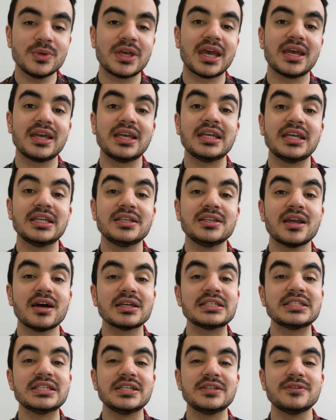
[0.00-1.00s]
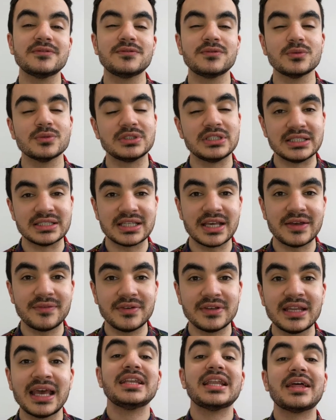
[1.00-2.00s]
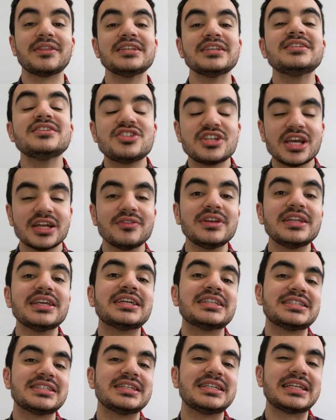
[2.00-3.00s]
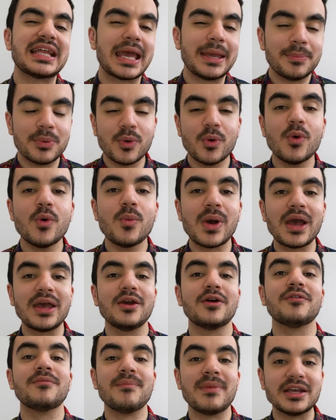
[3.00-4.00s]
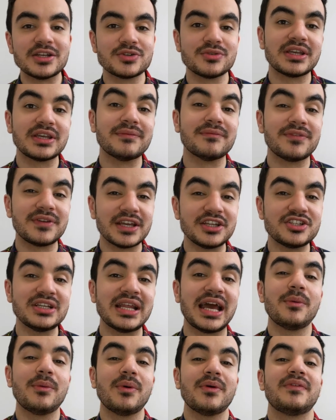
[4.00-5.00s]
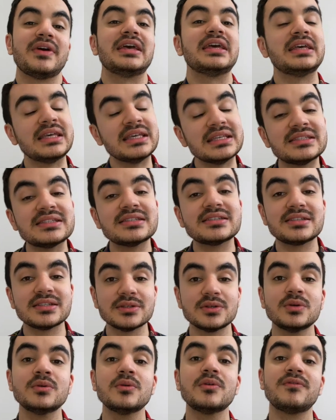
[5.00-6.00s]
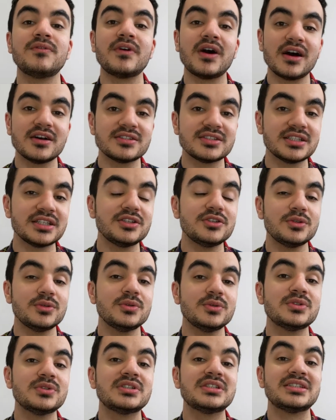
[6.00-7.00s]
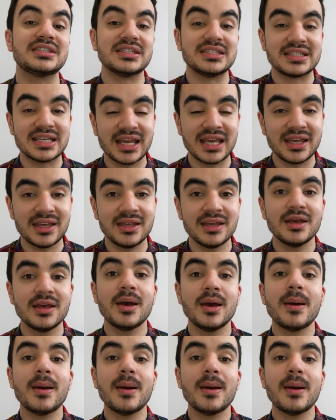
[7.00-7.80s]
UK in 1947. Now, this is generally considered a poor way of measuring inflation, however, it is still vastly used today.